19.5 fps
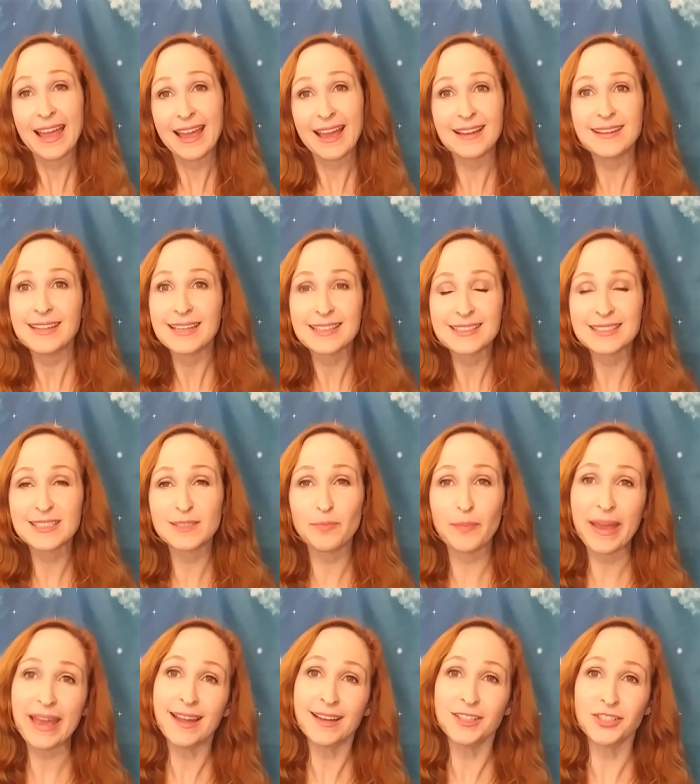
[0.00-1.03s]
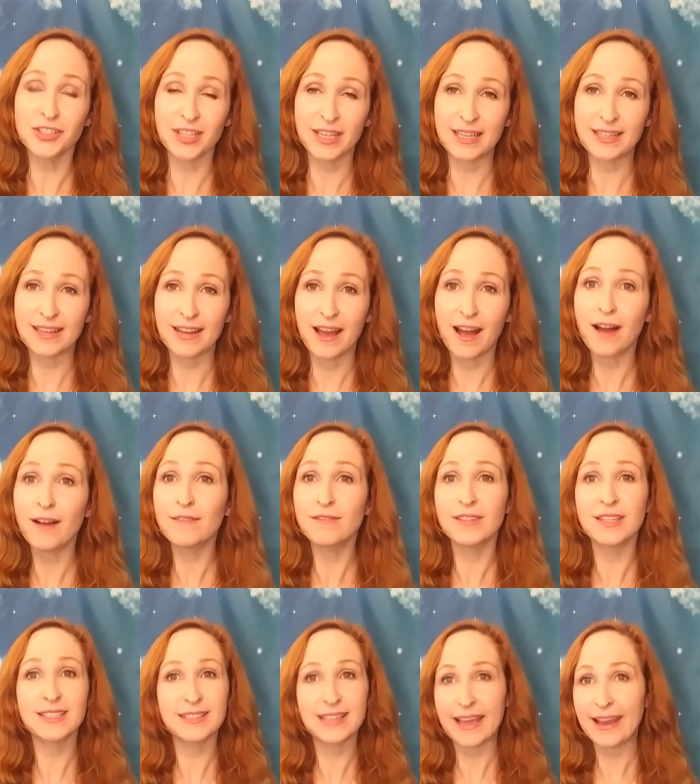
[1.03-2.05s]
and expansion of
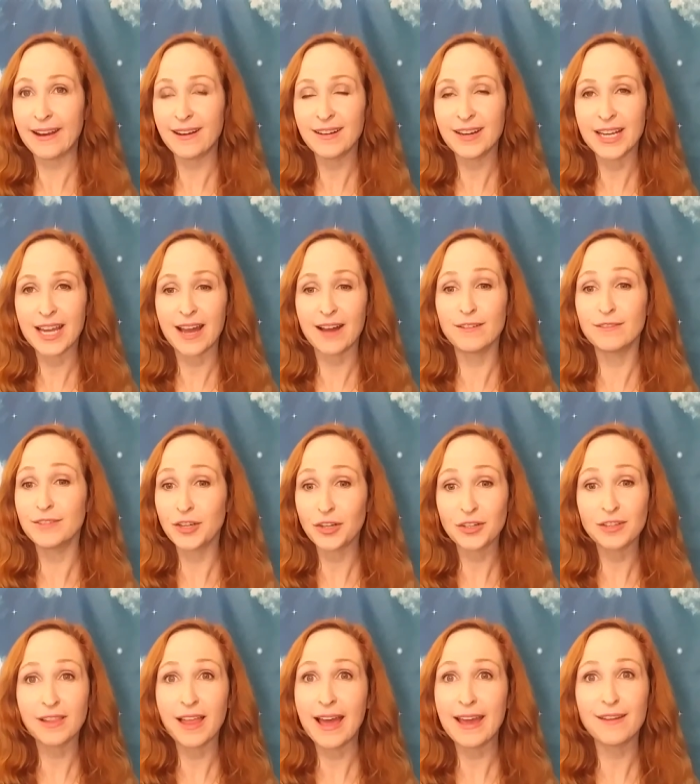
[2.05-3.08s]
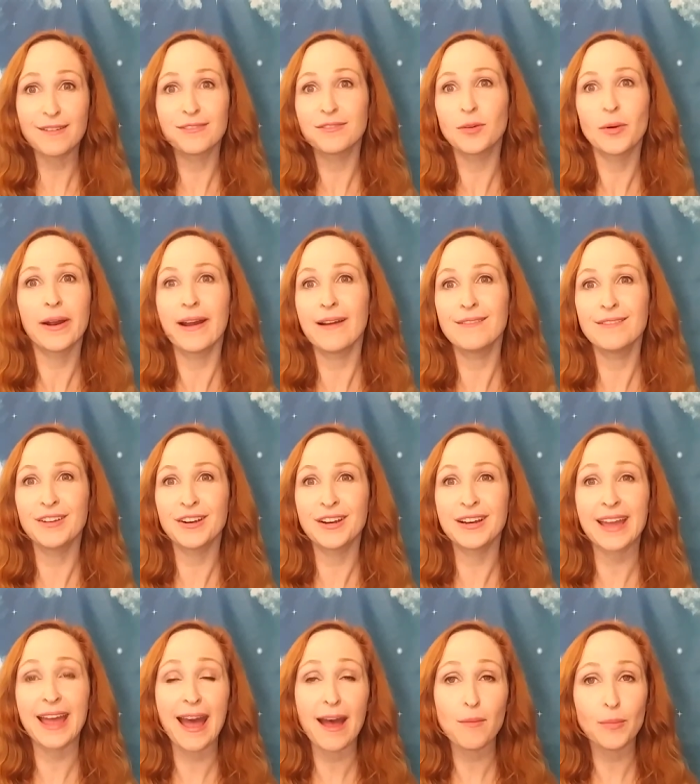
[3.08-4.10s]
this area of your life, wherever
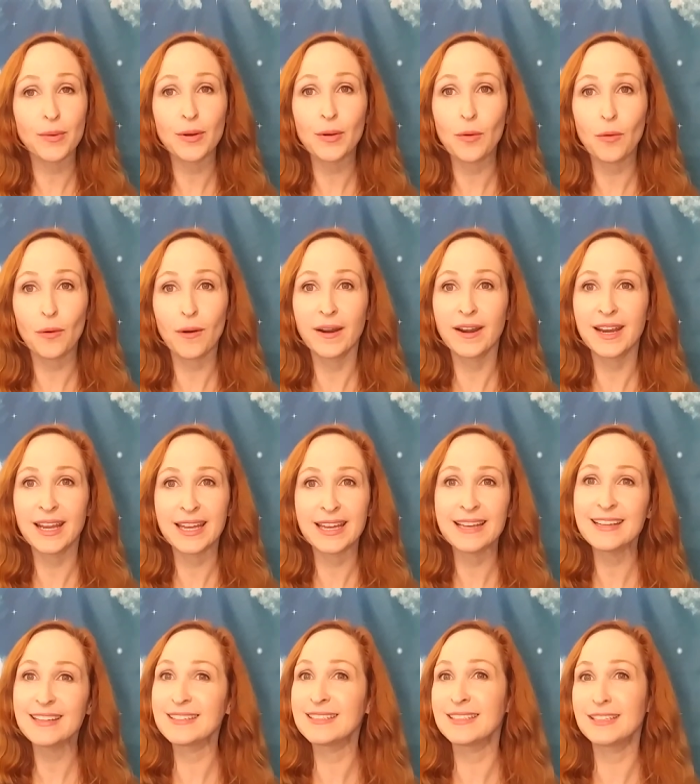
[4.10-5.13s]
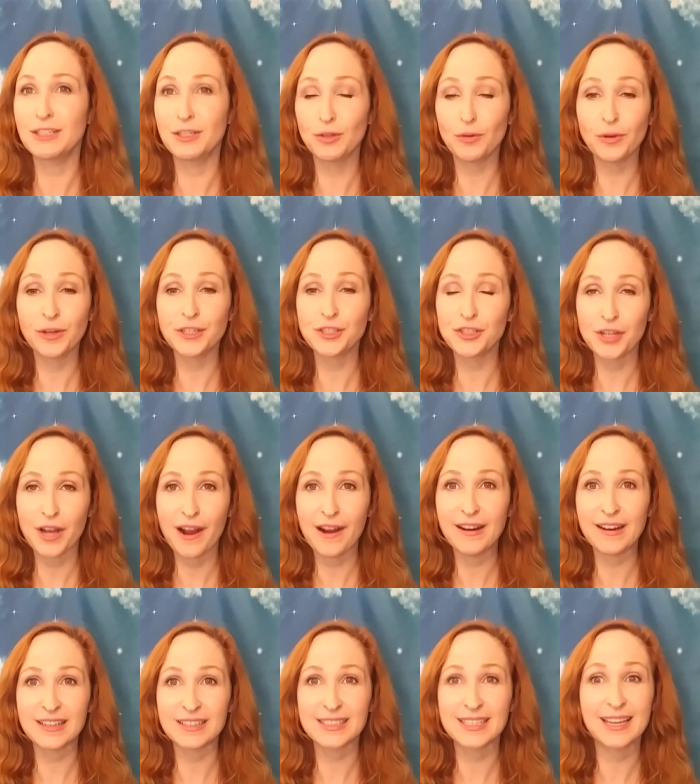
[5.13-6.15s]
Capricorn is in your
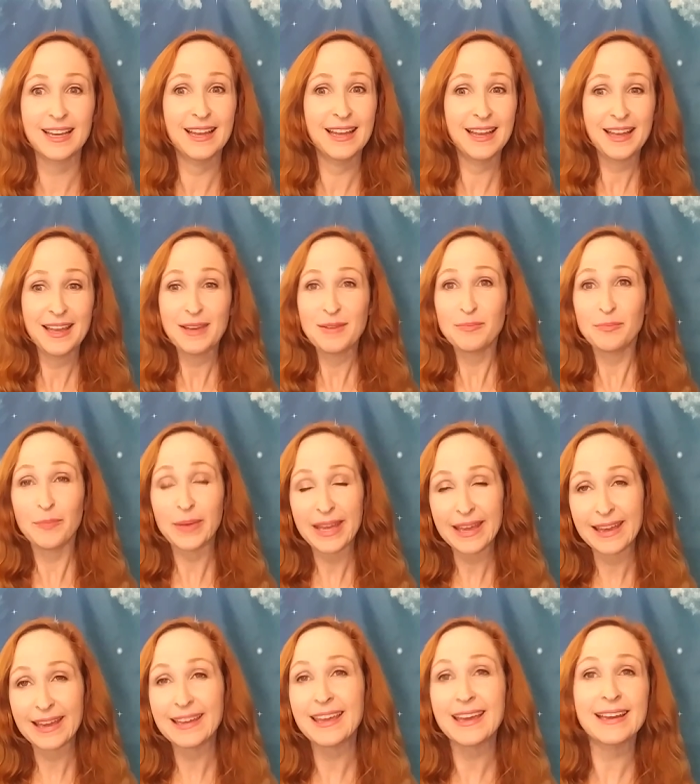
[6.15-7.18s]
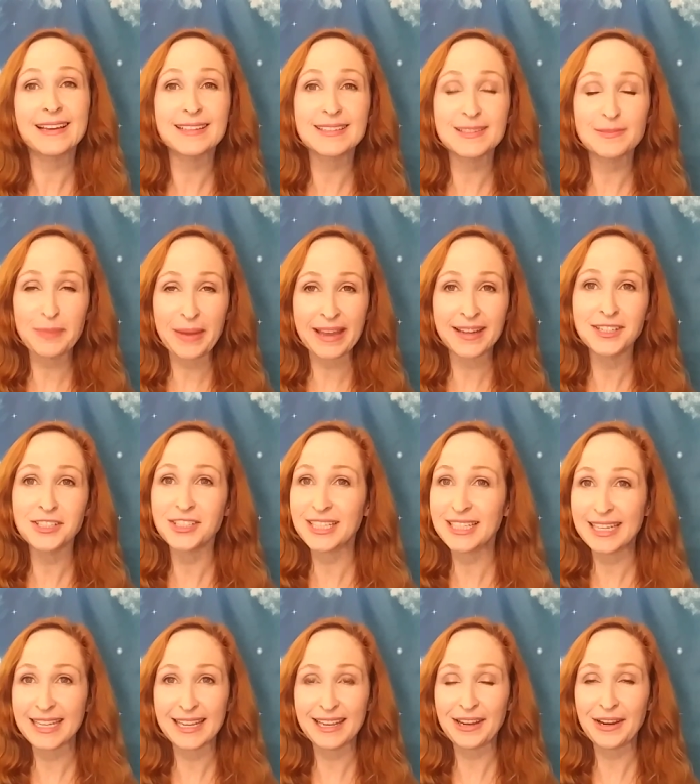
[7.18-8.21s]
chart. Big
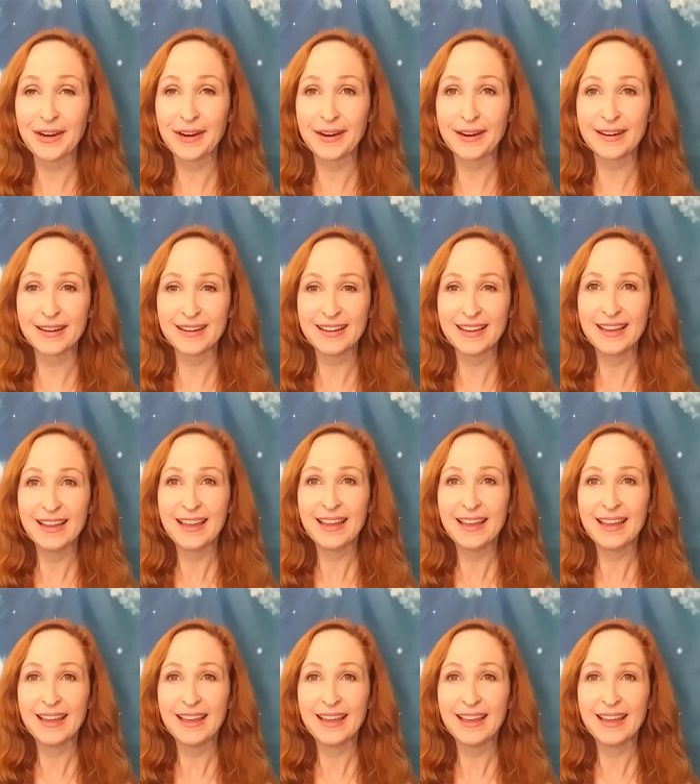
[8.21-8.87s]
expansion here